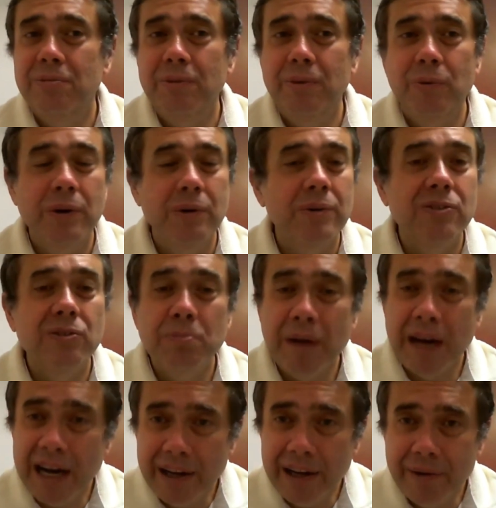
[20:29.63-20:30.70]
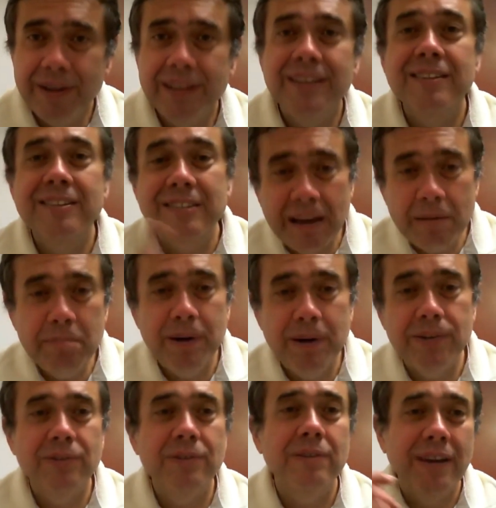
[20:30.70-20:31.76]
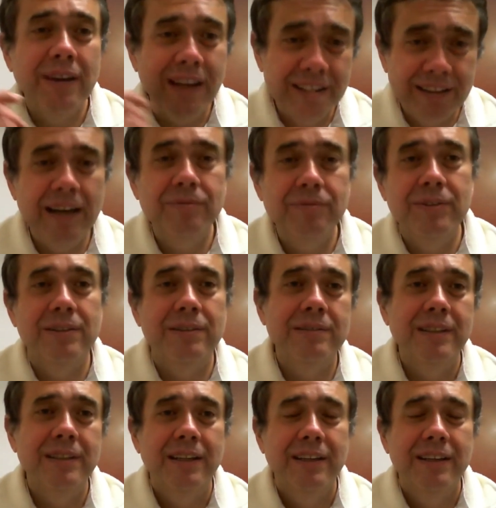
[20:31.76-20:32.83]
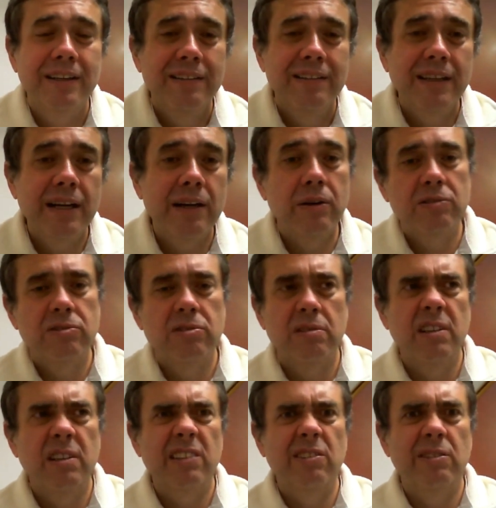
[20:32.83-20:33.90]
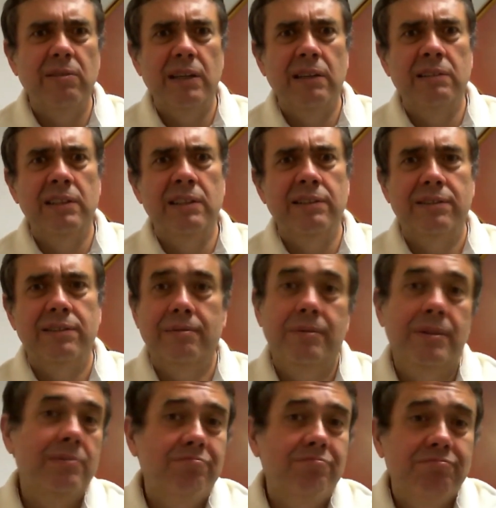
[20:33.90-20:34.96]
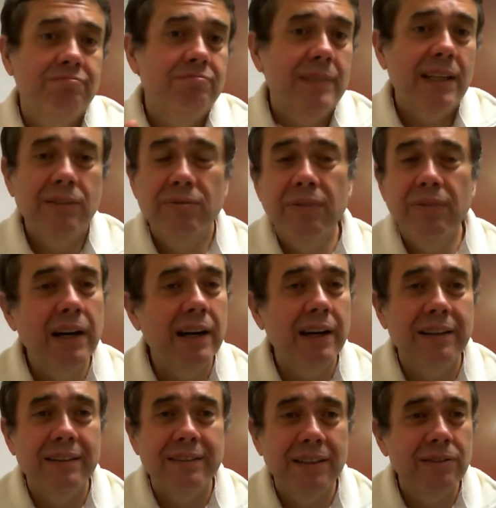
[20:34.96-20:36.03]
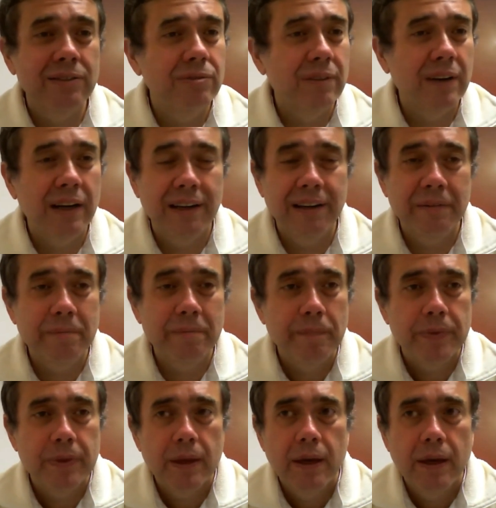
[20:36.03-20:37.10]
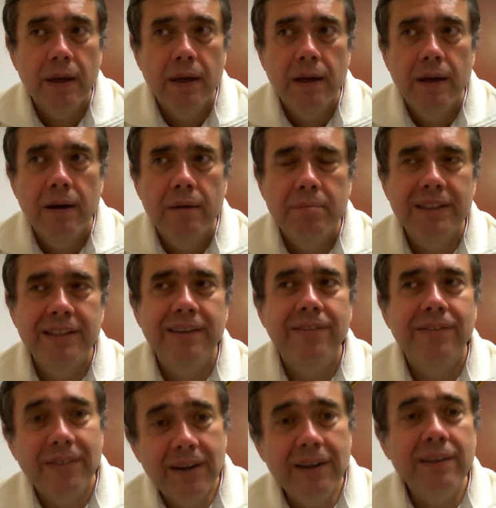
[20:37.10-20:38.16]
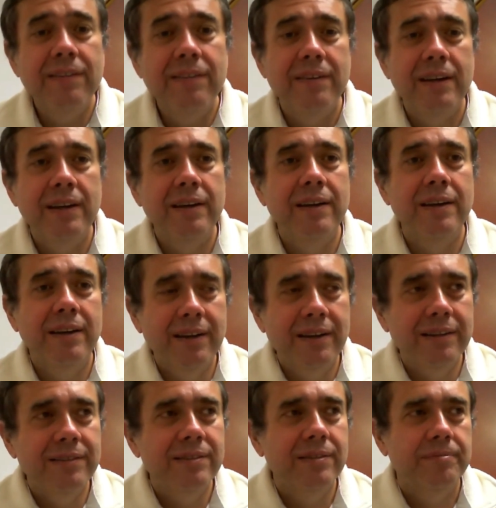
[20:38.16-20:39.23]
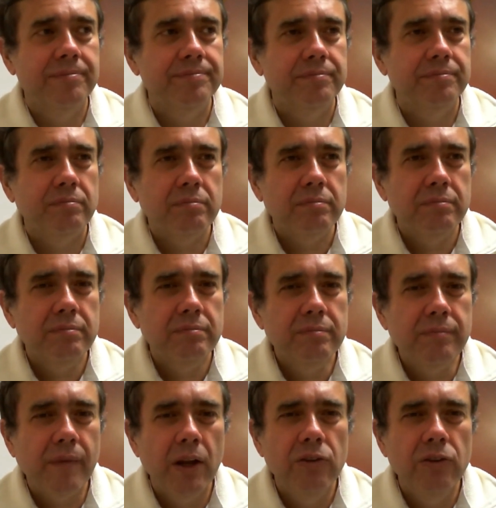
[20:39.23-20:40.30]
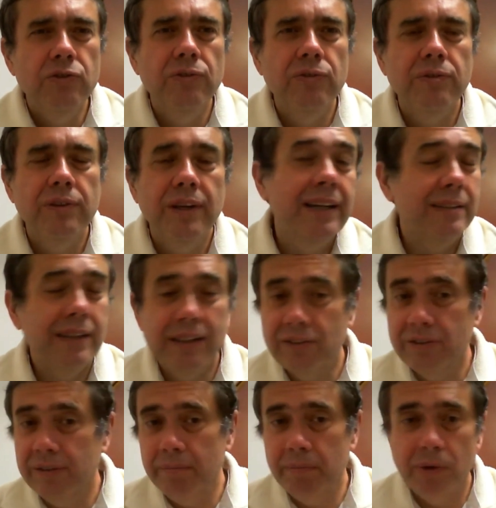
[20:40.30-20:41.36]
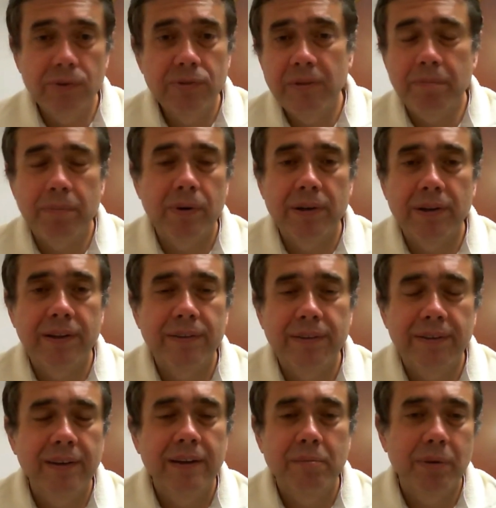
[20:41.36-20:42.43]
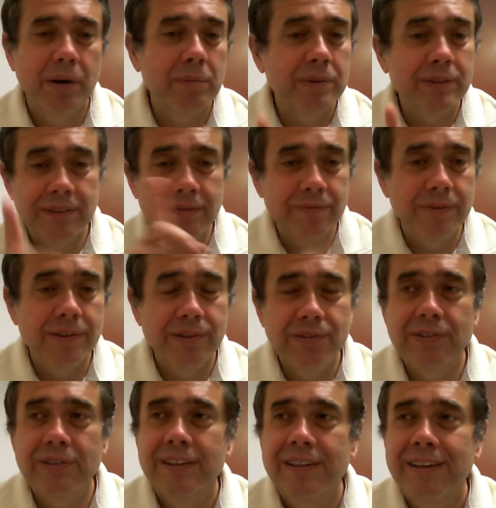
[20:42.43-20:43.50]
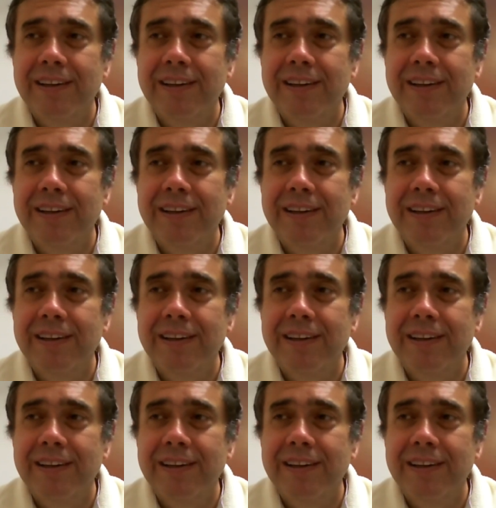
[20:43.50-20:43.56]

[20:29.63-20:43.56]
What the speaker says: will smile, and the same person in the afternoon, they are going to look at you like this. That's fine, that's fine. But the third thing is, and that's the most important thing, probably is the first,